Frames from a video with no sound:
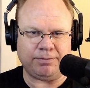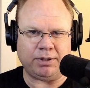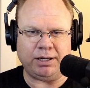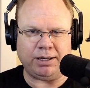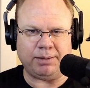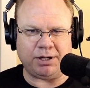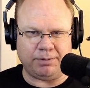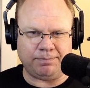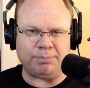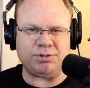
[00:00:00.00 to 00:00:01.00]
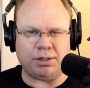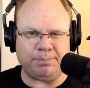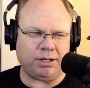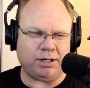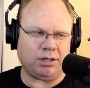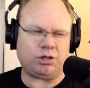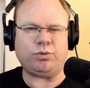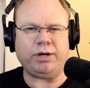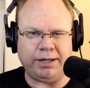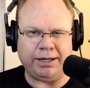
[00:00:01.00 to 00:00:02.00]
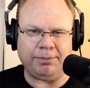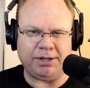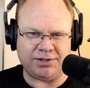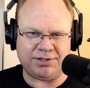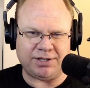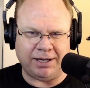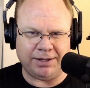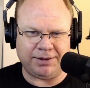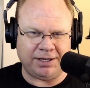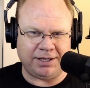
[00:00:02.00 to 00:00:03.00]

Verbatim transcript: and I'm going to, I'm jumping on Korea now because I think yep.